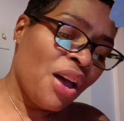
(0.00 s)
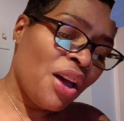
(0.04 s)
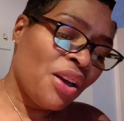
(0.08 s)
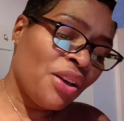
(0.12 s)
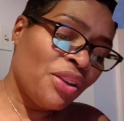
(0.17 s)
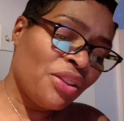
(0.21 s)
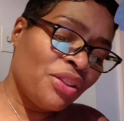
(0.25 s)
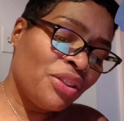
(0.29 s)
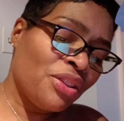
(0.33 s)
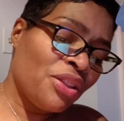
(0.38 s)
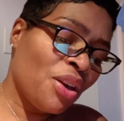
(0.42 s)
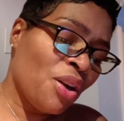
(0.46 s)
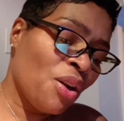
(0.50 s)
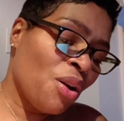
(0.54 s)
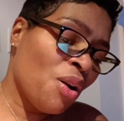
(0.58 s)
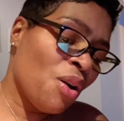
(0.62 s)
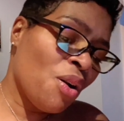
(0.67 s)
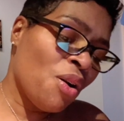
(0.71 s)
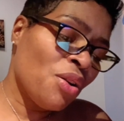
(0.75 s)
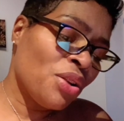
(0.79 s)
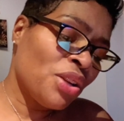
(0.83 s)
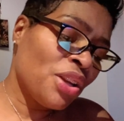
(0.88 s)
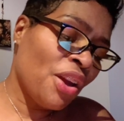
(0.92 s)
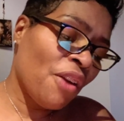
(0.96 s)
Though
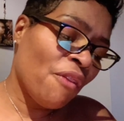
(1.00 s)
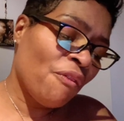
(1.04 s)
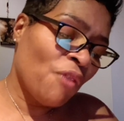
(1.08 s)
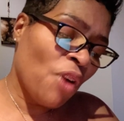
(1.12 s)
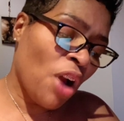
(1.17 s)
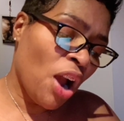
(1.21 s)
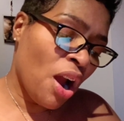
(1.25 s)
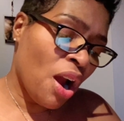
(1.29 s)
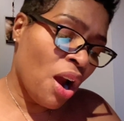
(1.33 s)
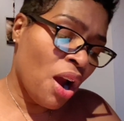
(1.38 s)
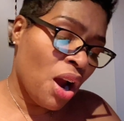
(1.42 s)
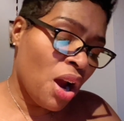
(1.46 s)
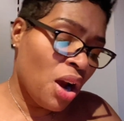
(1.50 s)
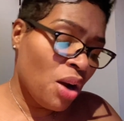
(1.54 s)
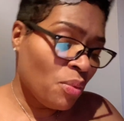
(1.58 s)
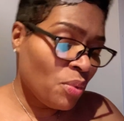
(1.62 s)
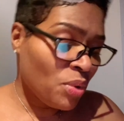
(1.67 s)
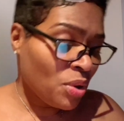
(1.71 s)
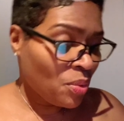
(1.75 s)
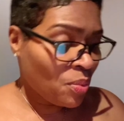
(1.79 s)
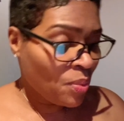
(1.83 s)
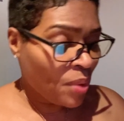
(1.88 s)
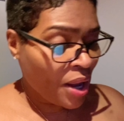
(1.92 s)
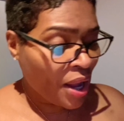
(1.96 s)
you're far
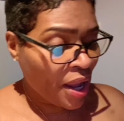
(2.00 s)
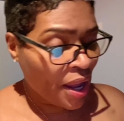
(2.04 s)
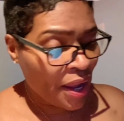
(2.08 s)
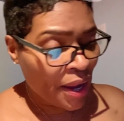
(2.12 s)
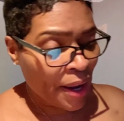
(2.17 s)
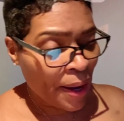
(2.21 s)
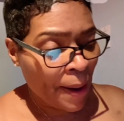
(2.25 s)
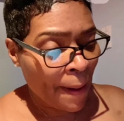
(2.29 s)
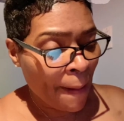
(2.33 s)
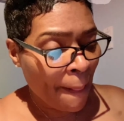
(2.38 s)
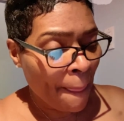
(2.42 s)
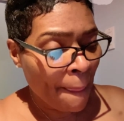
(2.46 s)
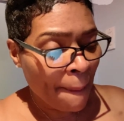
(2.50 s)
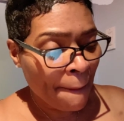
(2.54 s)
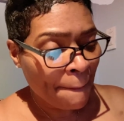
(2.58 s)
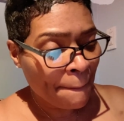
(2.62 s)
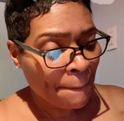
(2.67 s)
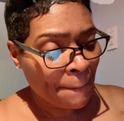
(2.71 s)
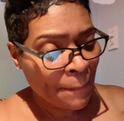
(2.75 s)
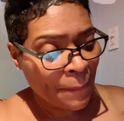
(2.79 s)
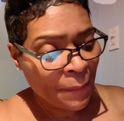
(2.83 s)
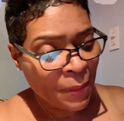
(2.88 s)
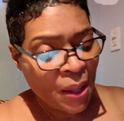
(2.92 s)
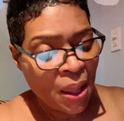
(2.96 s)
away,
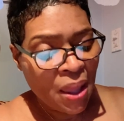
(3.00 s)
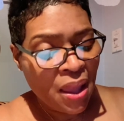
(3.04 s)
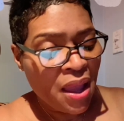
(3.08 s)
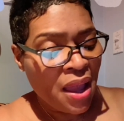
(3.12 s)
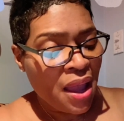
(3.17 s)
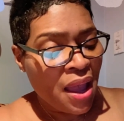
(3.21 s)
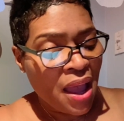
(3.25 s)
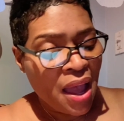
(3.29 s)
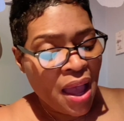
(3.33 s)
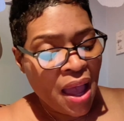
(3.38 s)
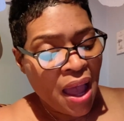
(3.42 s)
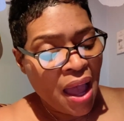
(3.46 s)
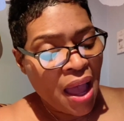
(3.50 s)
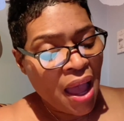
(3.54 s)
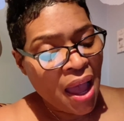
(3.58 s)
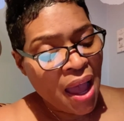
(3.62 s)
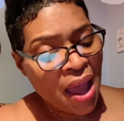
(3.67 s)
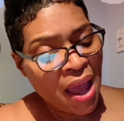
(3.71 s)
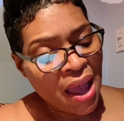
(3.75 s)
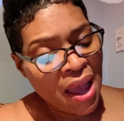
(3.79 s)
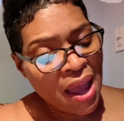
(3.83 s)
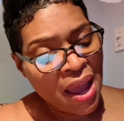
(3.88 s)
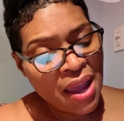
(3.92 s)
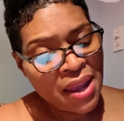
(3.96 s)

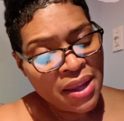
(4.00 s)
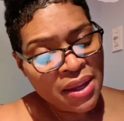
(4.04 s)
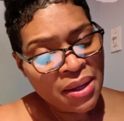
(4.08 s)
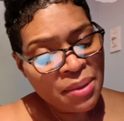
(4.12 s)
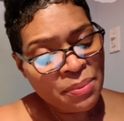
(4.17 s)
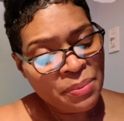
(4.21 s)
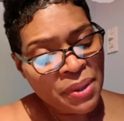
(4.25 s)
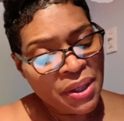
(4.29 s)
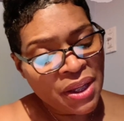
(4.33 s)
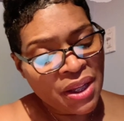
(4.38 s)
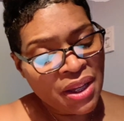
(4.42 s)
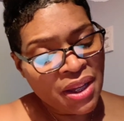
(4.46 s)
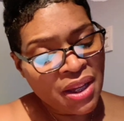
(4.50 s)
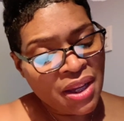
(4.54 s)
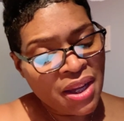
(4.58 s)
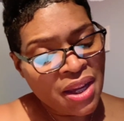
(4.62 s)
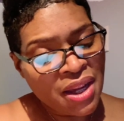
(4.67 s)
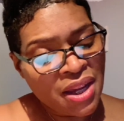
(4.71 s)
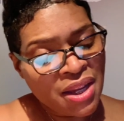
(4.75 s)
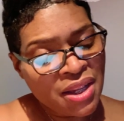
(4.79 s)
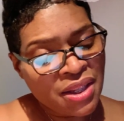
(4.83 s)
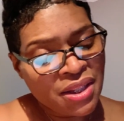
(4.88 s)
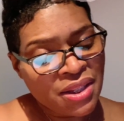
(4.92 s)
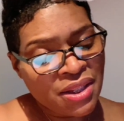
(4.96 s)
I am
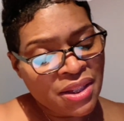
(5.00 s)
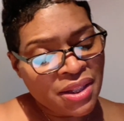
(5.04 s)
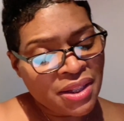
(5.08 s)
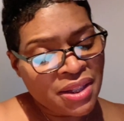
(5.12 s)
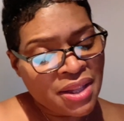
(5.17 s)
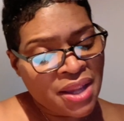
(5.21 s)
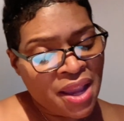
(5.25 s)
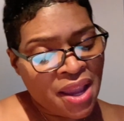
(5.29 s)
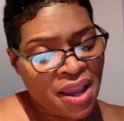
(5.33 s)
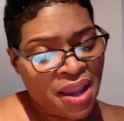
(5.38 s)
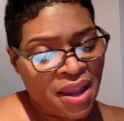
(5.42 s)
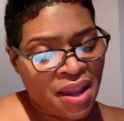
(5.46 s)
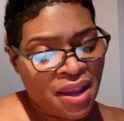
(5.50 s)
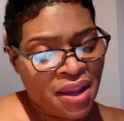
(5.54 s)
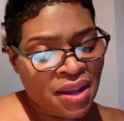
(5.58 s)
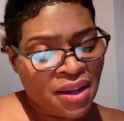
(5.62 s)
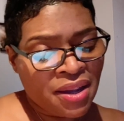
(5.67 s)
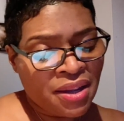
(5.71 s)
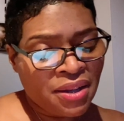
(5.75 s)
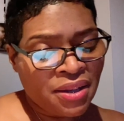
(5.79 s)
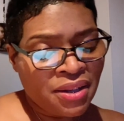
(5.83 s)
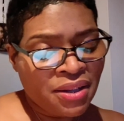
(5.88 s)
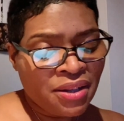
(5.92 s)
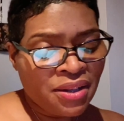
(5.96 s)
here to
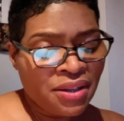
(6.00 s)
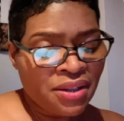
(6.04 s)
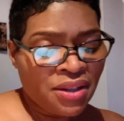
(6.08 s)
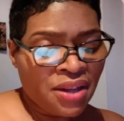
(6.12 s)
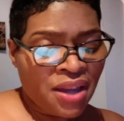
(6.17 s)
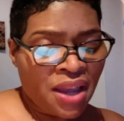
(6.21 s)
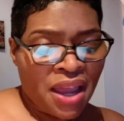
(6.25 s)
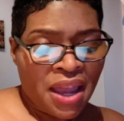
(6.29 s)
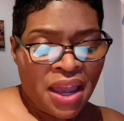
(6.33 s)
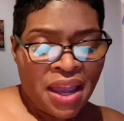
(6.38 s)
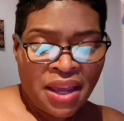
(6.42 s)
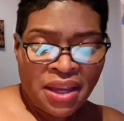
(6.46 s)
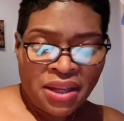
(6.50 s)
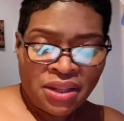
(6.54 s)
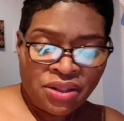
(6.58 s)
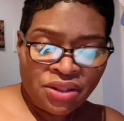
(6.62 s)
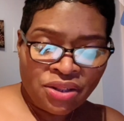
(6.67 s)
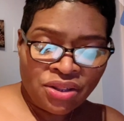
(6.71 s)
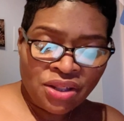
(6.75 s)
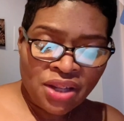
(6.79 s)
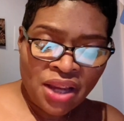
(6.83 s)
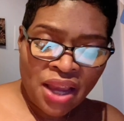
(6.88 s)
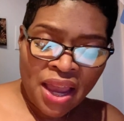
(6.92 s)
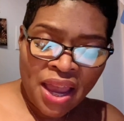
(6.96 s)
stay.
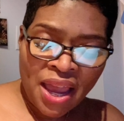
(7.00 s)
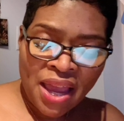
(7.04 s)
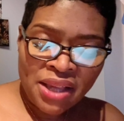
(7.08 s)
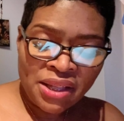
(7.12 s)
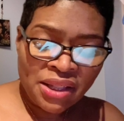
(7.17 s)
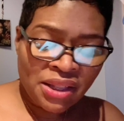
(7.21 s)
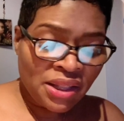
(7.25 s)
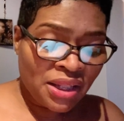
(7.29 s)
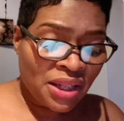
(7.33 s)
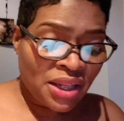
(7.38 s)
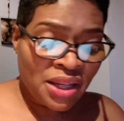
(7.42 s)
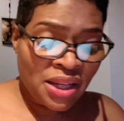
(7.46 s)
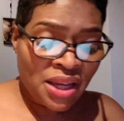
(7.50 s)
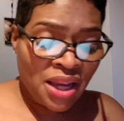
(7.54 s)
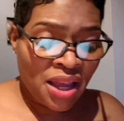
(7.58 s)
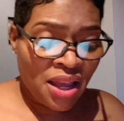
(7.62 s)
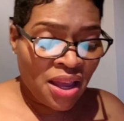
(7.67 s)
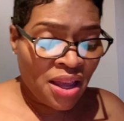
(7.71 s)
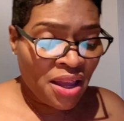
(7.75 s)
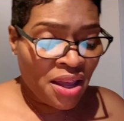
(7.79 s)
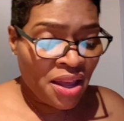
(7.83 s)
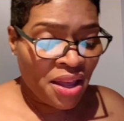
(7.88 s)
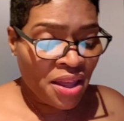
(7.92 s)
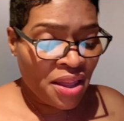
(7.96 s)
Just the
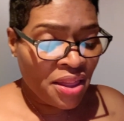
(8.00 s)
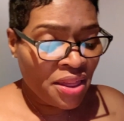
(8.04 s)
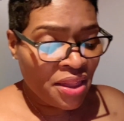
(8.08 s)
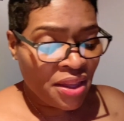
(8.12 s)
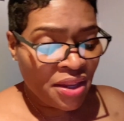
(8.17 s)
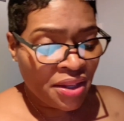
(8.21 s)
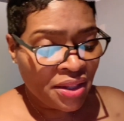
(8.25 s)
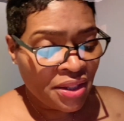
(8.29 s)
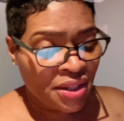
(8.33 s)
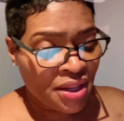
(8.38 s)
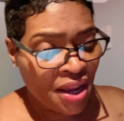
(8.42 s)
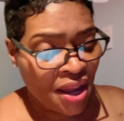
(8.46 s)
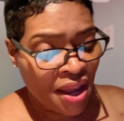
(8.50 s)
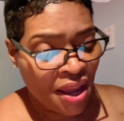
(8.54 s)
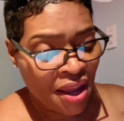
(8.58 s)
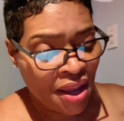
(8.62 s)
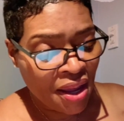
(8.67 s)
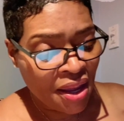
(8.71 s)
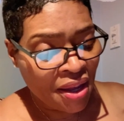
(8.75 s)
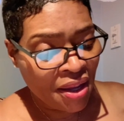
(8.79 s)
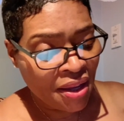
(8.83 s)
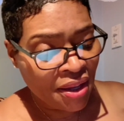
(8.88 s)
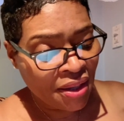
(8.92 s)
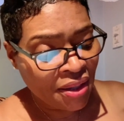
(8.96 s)
other
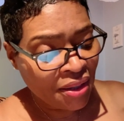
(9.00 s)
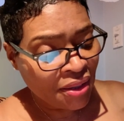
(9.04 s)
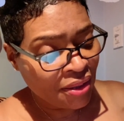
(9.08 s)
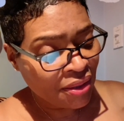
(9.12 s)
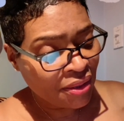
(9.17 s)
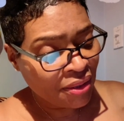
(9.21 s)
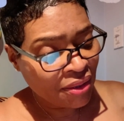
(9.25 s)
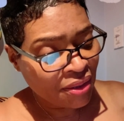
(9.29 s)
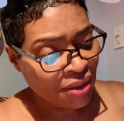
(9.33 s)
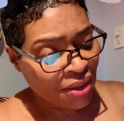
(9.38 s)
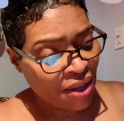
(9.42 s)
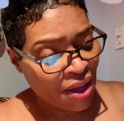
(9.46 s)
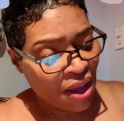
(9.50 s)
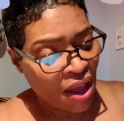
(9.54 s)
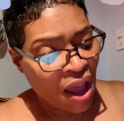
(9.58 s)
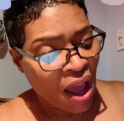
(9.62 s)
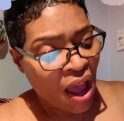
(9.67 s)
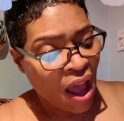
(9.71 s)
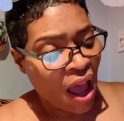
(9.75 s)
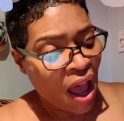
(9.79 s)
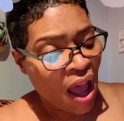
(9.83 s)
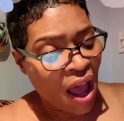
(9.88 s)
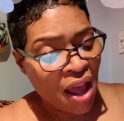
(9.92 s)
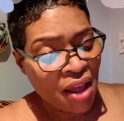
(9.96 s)
day,
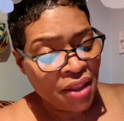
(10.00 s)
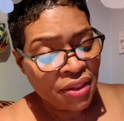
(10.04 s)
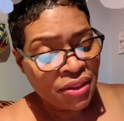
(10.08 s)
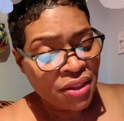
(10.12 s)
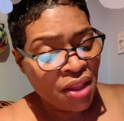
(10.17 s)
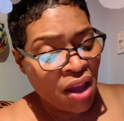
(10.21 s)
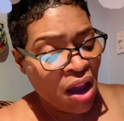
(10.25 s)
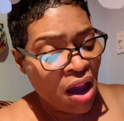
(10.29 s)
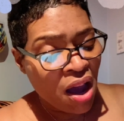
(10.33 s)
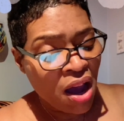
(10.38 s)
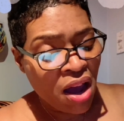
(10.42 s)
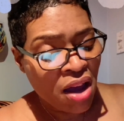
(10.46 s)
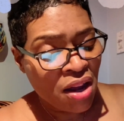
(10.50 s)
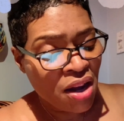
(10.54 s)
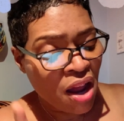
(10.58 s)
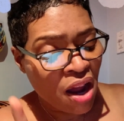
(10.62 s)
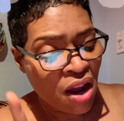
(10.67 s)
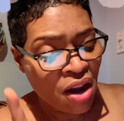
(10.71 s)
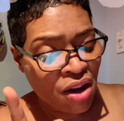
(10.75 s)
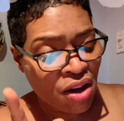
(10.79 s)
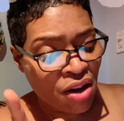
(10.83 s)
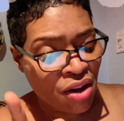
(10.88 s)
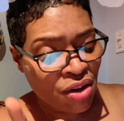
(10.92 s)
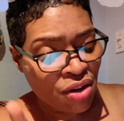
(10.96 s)
I thought I
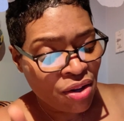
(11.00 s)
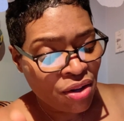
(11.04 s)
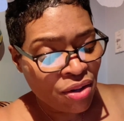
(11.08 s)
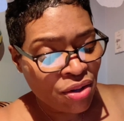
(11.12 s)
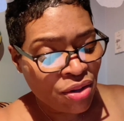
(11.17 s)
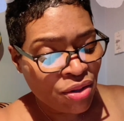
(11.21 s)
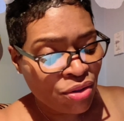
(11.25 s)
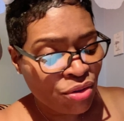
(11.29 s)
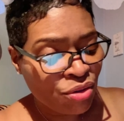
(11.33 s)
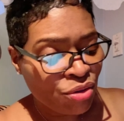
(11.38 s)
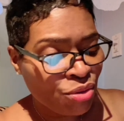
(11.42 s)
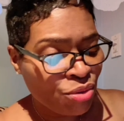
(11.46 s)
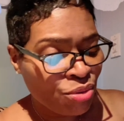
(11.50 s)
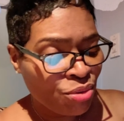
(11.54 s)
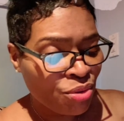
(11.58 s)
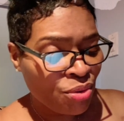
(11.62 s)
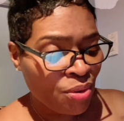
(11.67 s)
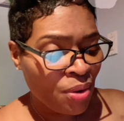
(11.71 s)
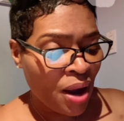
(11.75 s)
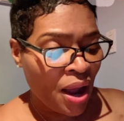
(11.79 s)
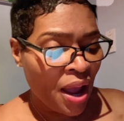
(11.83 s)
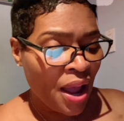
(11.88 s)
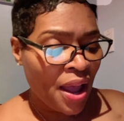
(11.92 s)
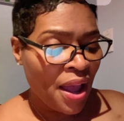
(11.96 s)
heard you
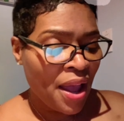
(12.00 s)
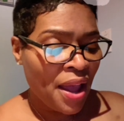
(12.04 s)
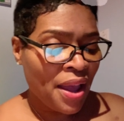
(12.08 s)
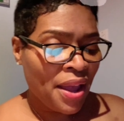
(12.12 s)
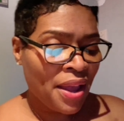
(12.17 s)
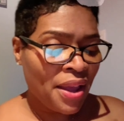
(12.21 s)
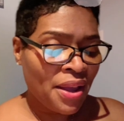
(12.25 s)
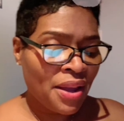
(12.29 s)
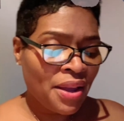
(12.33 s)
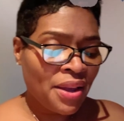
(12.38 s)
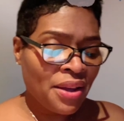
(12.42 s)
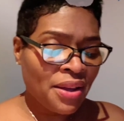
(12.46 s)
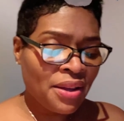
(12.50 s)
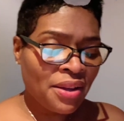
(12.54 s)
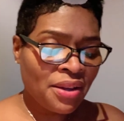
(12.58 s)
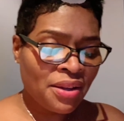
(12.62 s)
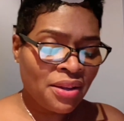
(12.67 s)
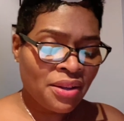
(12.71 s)
cry,